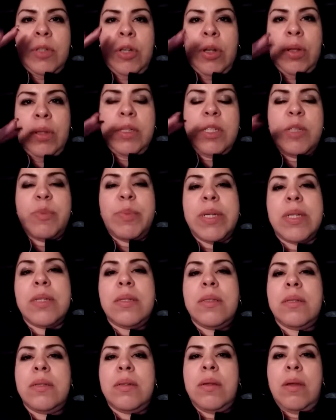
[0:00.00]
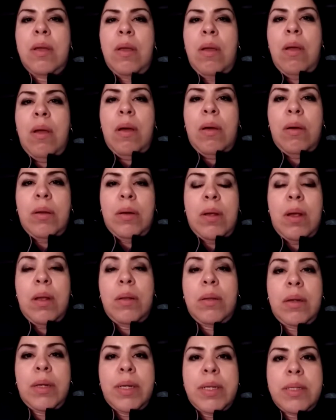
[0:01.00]
knowledge base on
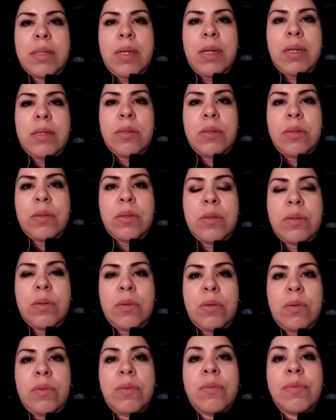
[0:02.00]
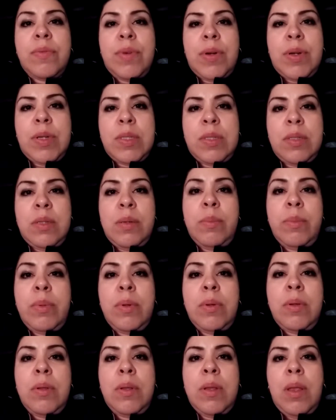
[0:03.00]
how long it takes you to do very
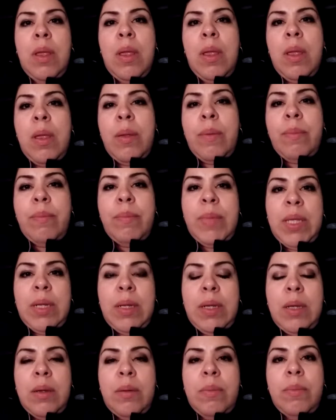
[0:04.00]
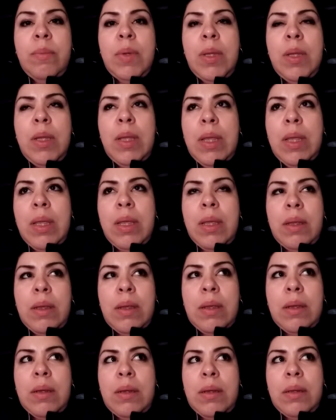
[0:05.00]
simple, medium,
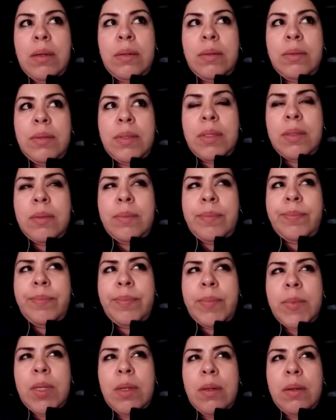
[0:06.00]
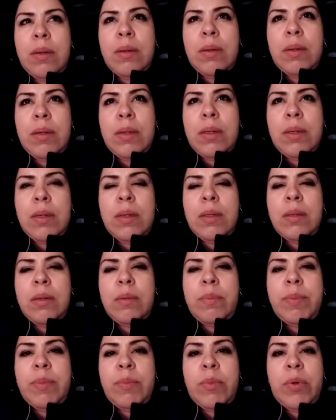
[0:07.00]
and a
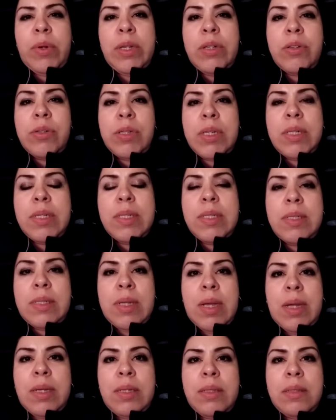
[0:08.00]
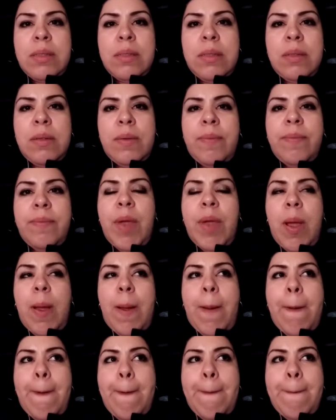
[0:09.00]
little bit more intricate designs.
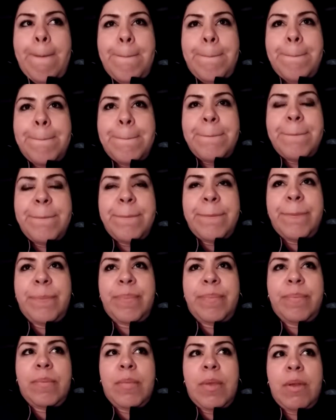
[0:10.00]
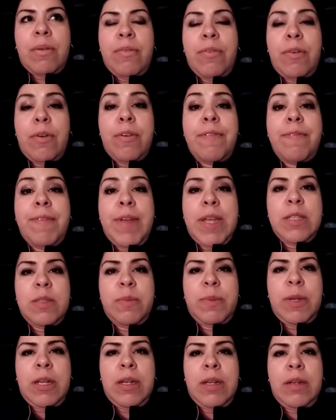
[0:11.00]
For face
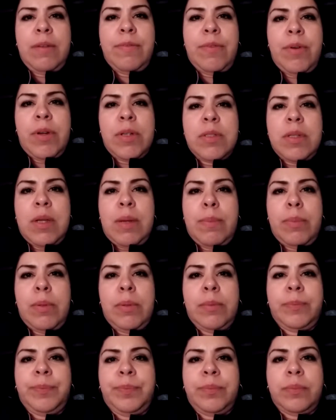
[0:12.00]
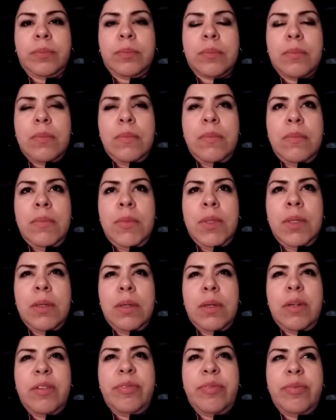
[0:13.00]
painting, for example, I
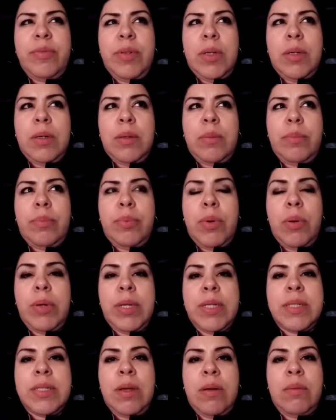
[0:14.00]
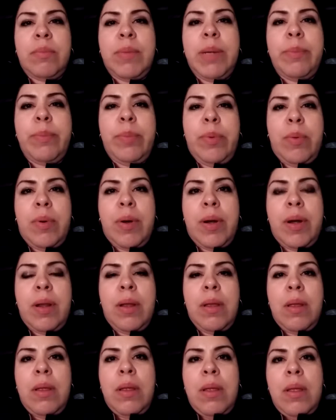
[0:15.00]
have broken down my
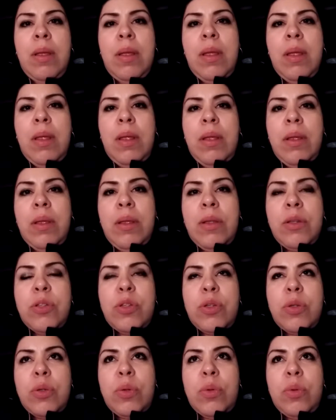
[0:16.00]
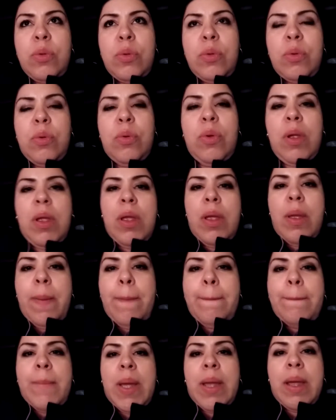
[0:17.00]
board to
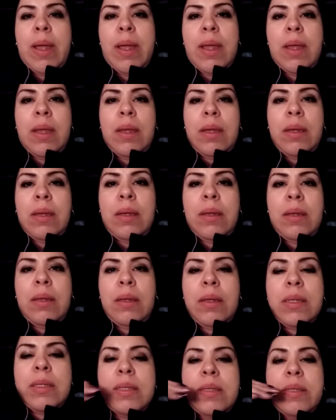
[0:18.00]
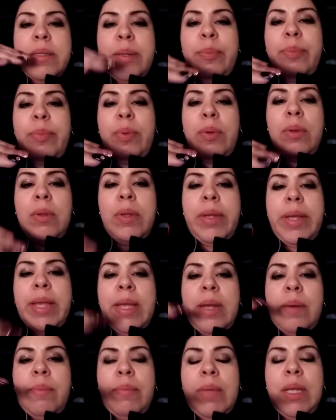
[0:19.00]
my simple
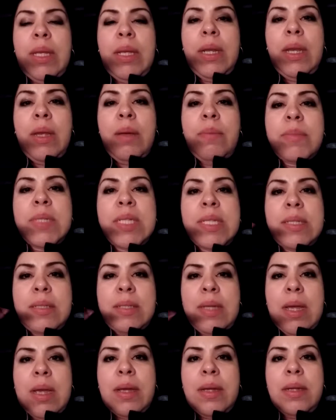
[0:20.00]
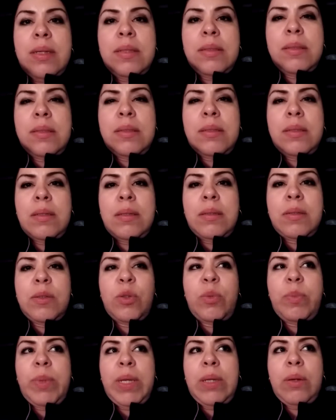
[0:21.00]
and medium designs
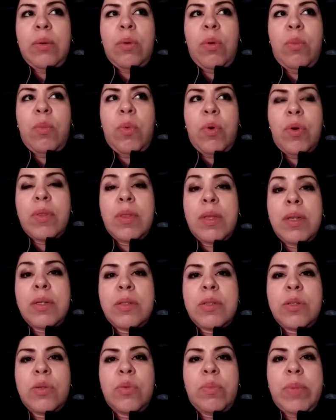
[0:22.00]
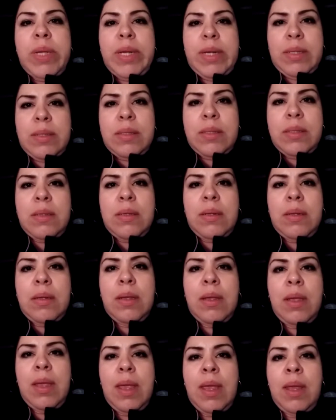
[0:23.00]
to be no more than 2 minutes.
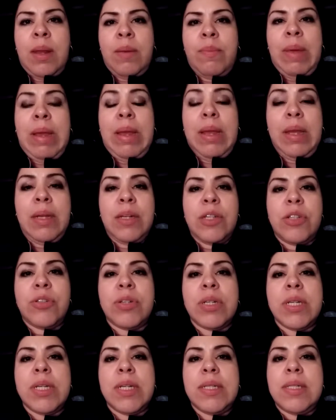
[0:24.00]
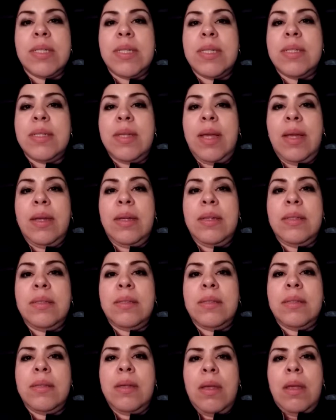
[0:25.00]
And my intricate
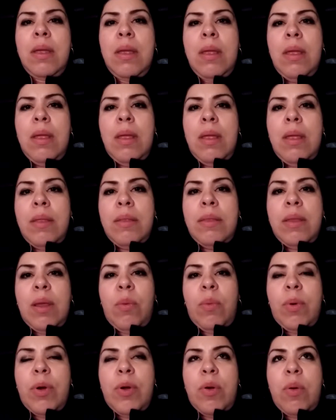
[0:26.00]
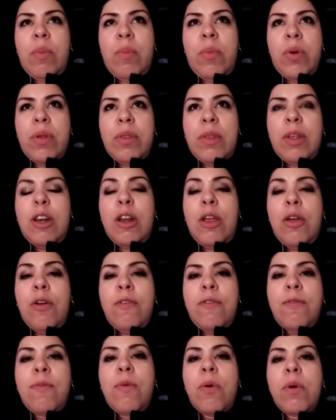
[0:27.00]
designs, they were no more than
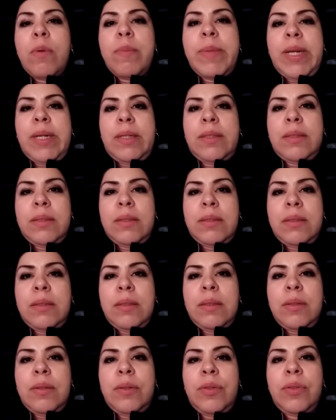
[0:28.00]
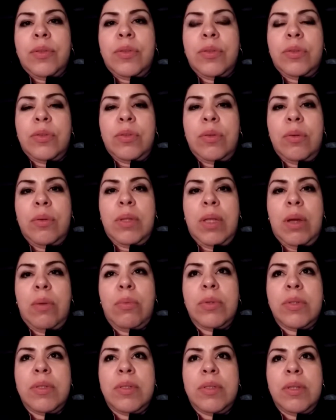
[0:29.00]
4 minutes. So that
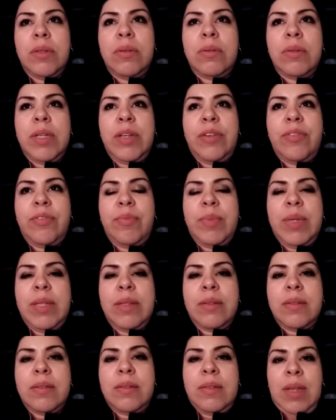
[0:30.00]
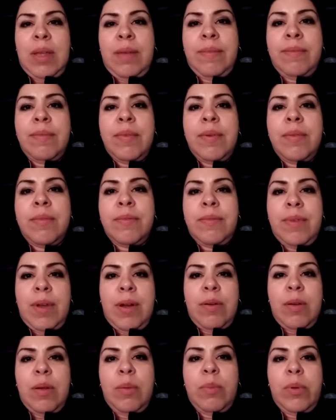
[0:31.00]
would still give me the same
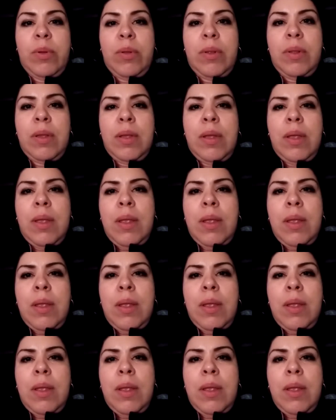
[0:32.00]
variable.